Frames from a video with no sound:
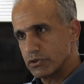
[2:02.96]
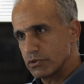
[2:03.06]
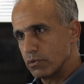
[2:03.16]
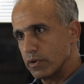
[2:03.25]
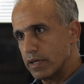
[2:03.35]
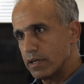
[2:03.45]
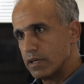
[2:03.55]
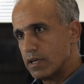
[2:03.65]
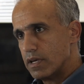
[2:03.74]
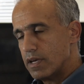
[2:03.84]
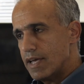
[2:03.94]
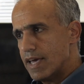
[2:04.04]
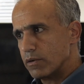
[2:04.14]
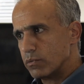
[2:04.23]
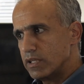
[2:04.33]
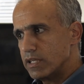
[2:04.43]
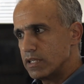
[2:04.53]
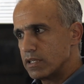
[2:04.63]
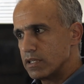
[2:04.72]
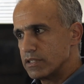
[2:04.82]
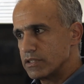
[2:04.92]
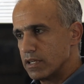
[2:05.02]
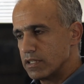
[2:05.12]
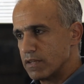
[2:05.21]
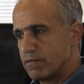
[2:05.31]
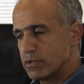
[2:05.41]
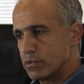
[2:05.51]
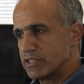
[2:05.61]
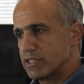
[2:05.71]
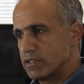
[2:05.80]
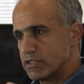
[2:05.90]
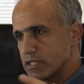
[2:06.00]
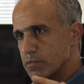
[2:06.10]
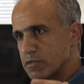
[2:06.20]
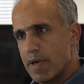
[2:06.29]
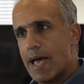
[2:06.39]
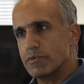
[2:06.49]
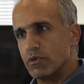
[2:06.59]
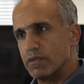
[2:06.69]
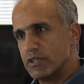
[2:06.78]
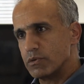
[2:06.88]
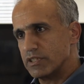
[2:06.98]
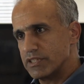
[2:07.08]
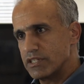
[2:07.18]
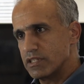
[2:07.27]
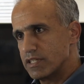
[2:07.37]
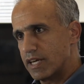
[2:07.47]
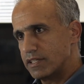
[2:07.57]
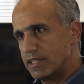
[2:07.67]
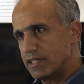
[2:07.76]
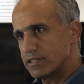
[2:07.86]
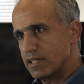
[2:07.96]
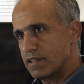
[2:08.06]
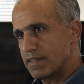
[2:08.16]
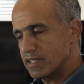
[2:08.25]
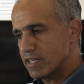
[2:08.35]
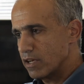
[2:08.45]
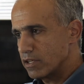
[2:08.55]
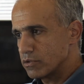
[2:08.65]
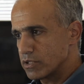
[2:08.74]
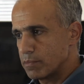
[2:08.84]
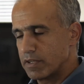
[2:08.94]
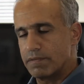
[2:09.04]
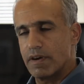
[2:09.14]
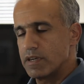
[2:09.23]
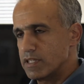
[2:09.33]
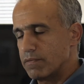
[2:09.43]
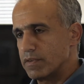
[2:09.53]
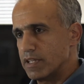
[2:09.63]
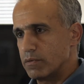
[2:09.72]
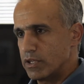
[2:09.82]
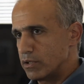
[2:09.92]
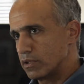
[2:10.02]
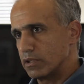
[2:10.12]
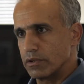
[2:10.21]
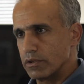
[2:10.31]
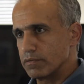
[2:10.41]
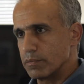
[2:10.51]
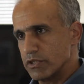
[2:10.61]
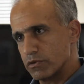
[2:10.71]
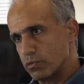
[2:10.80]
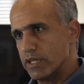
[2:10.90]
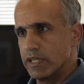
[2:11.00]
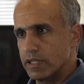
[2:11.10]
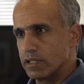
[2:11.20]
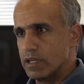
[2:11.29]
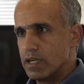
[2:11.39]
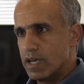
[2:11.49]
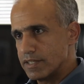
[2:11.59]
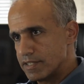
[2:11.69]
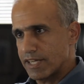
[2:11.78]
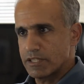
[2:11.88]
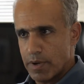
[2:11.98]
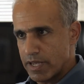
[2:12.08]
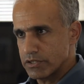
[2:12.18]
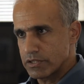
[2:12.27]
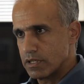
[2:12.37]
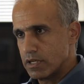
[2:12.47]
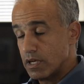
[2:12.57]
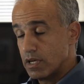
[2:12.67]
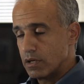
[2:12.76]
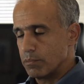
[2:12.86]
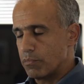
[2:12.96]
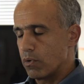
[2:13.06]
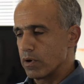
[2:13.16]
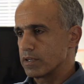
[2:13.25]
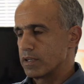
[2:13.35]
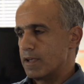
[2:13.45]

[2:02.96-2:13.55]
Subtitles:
story. And it's a visual. The systems maps are visualization techniques that tell you something very different than what you can learn from just reading a text-based report.